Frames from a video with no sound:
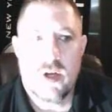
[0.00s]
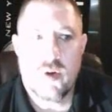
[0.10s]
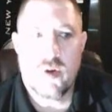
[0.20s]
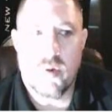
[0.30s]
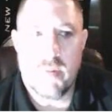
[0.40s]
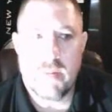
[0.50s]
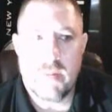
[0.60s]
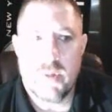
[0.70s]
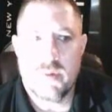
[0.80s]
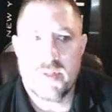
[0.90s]
Your main
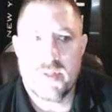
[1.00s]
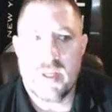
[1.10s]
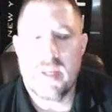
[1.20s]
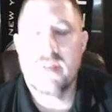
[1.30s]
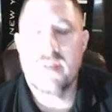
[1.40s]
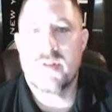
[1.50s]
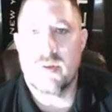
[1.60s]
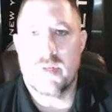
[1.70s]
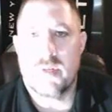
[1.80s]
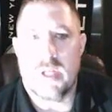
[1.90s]
post is
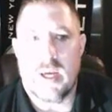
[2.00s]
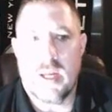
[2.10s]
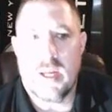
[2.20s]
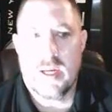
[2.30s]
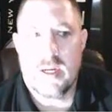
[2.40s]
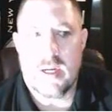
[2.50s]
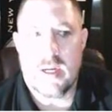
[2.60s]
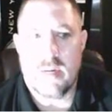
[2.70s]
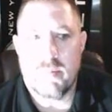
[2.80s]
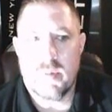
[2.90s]
due today.
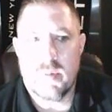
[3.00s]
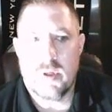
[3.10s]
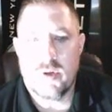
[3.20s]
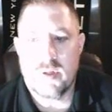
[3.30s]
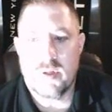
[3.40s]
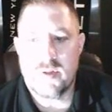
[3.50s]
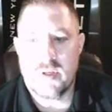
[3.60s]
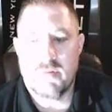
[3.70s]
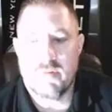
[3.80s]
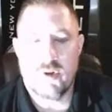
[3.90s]
You can
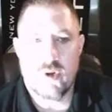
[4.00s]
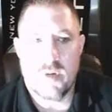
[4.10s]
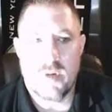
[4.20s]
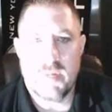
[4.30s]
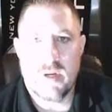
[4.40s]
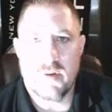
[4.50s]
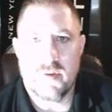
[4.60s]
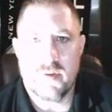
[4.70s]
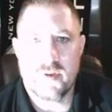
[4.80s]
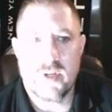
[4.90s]
see if you join me here
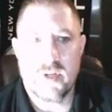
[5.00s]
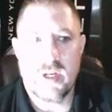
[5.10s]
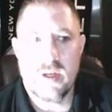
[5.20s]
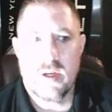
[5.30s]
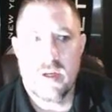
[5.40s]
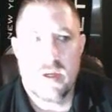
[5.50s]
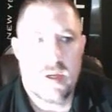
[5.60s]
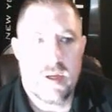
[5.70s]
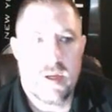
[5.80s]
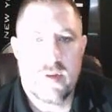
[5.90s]
on the screen,
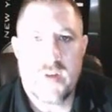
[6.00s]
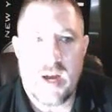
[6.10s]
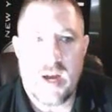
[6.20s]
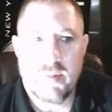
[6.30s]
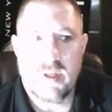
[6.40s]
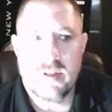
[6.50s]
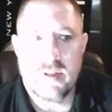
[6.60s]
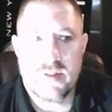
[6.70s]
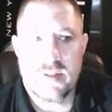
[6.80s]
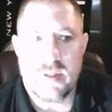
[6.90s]

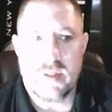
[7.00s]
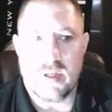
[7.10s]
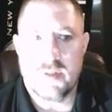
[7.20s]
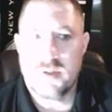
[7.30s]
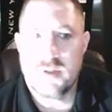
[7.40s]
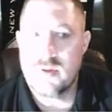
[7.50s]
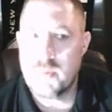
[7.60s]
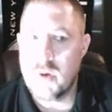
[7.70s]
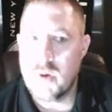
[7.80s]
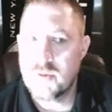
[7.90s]
timeliness, students
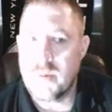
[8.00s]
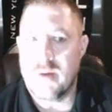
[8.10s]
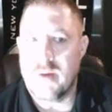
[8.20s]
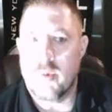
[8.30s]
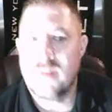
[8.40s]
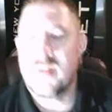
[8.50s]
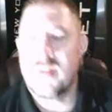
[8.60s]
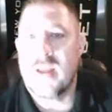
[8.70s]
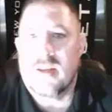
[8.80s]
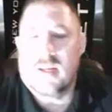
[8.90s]
post by
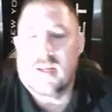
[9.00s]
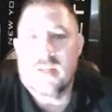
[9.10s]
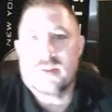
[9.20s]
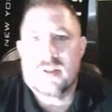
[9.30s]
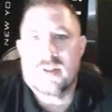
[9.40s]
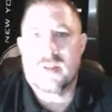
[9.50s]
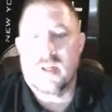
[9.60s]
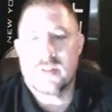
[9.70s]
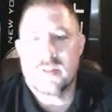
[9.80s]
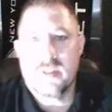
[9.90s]
Wednesday in each
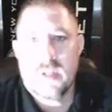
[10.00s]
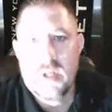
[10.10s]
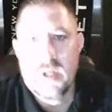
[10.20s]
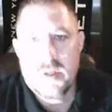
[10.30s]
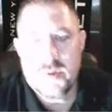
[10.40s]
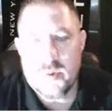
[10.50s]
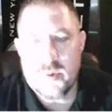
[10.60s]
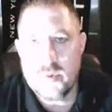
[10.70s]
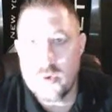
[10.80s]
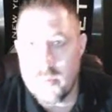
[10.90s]
discussion. So
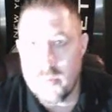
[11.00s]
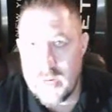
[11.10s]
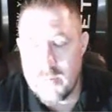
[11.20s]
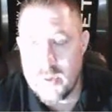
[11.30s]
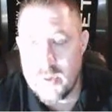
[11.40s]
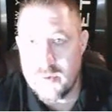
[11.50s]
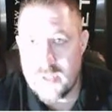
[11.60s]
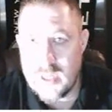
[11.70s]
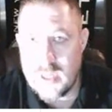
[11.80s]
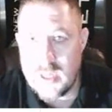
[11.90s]
your main
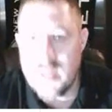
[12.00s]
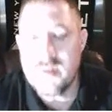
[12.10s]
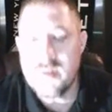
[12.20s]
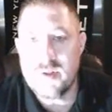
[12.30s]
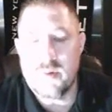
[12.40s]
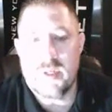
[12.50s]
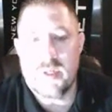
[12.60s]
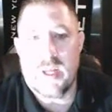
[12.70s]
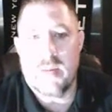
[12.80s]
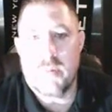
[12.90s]
post is due
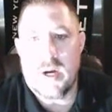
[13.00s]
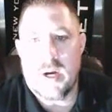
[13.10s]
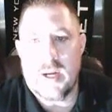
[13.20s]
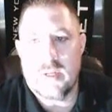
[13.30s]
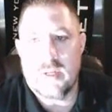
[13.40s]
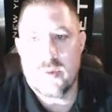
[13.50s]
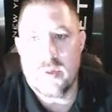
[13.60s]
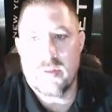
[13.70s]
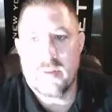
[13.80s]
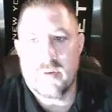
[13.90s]
today by
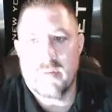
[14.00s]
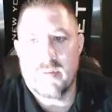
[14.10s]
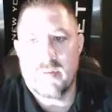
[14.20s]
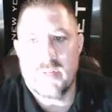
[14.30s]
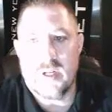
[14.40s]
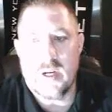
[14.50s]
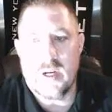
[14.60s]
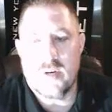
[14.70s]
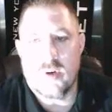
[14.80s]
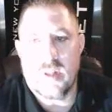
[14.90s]

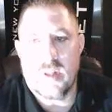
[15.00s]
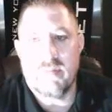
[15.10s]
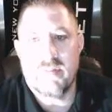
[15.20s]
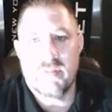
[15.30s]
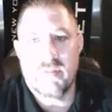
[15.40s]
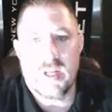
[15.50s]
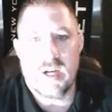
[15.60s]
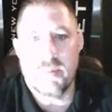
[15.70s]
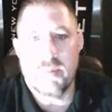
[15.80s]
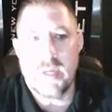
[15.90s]
23:59 or
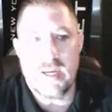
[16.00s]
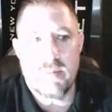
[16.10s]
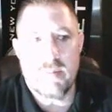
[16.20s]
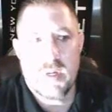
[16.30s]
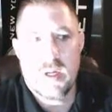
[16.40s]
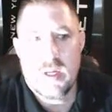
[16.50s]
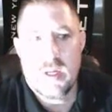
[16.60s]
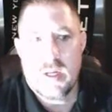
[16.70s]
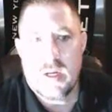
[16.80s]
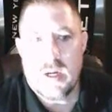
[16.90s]
11:59 p.m.
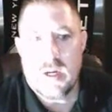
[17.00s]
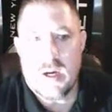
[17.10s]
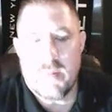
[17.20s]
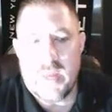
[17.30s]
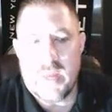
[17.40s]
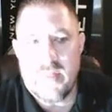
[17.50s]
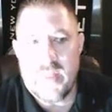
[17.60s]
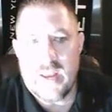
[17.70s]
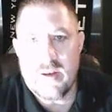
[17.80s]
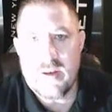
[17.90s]
And
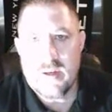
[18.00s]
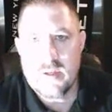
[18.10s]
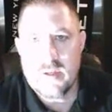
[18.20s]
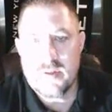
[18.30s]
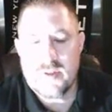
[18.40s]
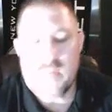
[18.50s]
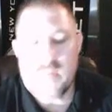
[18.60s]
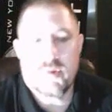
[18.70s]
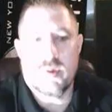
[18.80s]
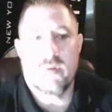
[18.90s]
then
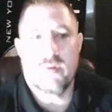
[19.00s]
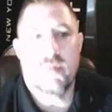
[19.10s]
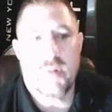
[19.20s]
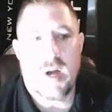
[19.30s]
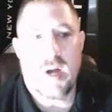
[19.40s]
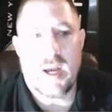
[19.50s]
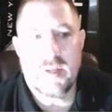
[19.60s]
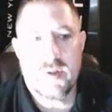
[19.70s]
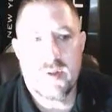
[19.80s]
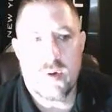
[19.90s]
subsequent
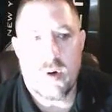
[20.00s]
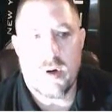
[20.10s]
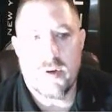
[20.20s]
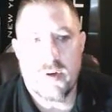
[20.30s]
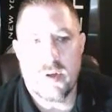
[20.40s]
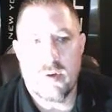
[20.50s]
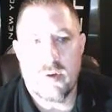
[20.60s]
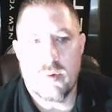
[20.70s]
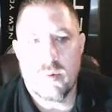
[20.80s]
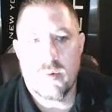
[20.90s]
replies are
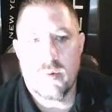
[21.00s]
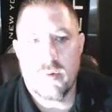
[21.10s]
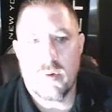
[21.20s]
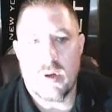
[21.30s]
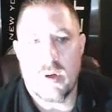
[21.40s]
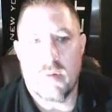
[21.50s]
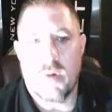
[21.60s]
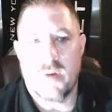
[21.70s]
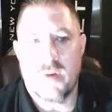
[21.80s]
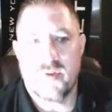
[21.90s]
due
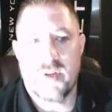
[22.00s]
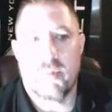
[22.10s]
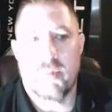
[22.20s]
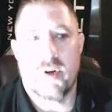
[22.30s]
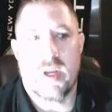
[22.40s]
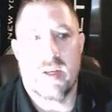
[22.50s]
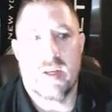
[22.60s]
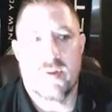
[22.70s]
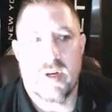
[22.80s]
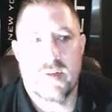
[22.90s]
on separate
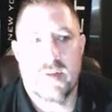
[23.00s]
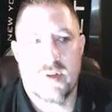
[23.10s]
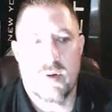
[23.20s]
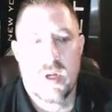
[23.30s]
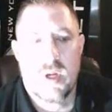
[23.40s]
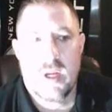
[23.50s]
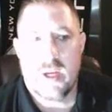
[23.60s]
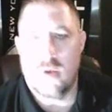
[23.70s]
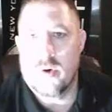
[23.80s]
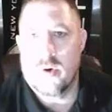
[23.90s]
days, right? So
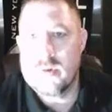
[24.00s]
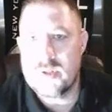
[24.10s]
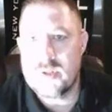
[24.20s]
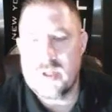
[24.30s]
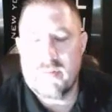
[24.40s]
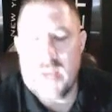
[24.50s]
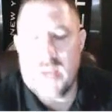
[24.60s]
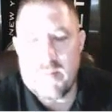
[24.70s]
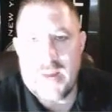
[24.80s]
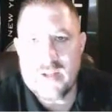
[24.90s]
in order to achieve
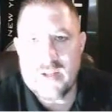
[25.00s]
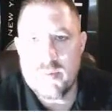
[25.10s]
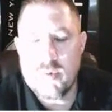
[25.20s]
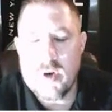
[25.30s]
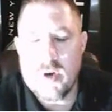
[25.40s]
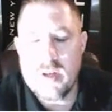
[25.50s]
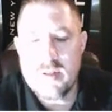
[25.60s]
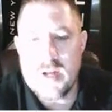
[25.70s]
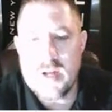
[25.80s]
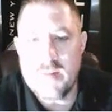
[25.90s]
that maximum grade in
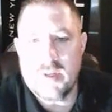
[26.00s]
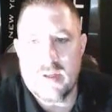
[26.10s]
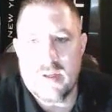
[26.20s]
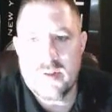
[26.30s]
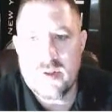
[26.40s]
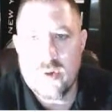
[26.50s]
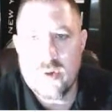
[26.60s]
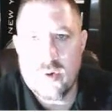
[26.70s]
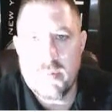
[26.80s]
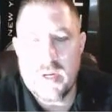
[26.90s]
timeliness,
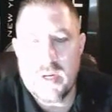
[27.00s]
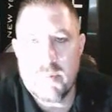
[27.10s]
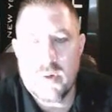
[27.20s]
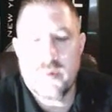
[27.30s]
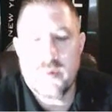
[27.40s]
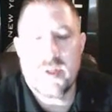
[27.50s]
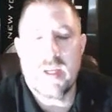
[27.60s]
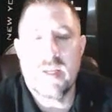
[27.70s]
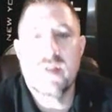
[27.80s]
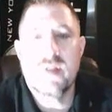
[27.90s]
your main post
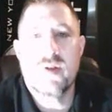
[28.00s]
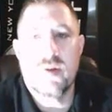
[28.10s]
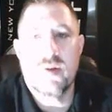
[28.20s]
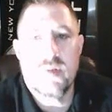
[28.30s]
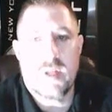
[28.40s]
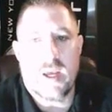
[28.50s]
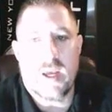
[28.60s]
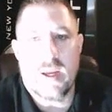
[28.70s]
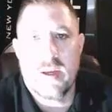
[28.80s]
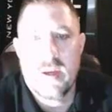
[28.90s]
is due
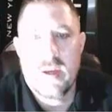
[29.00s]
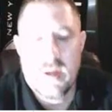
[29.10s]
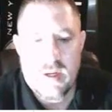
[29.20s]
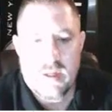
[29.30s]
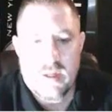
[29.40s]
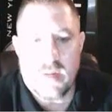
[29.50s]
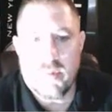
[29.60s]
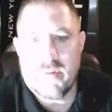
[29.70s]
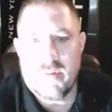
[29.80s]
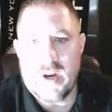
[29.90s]
today. A
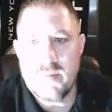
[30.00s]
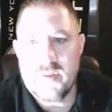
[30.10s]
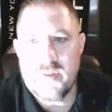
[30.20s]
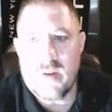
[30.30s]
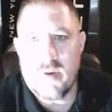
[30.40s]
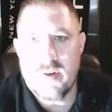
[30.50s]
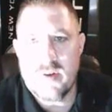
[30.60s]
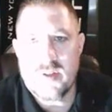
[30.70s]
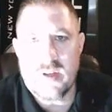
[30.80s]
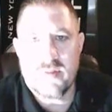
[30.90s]
couple of items that I want to
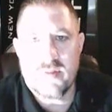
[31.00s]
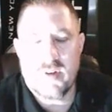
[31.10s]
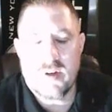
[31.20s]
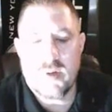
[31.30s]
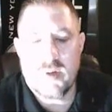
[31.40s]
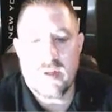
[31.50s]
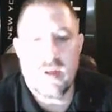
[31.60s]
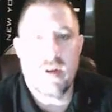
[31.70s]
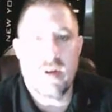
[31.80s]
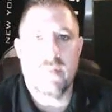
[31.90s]
discuss very
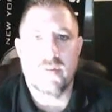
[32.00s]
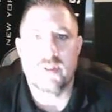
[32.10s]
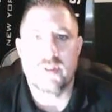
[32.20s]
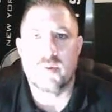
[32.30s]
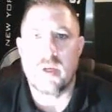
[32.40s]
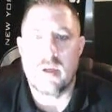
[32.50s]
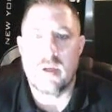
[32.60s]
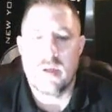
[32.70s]
quickly in our first week.